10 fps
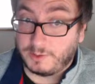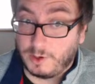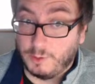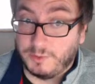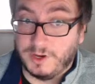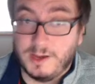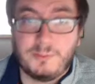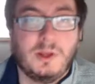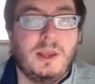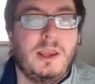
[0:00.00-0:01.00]
opened up,
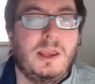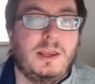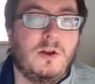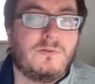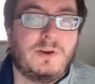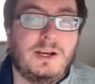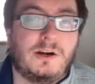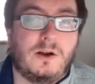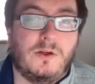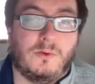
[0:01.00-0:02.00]
and over
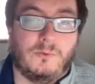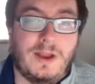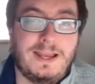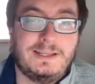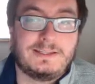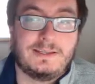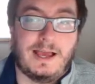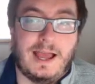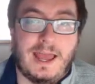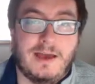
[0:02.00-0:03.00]
here on the right,
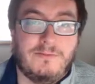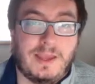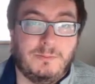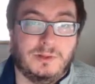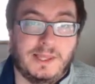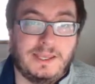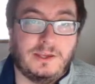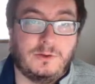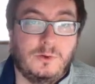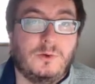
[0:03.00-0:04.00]
I have a blank
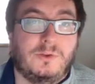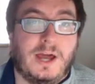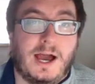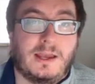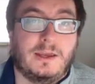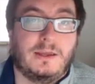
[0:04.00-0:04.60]
Google Doc.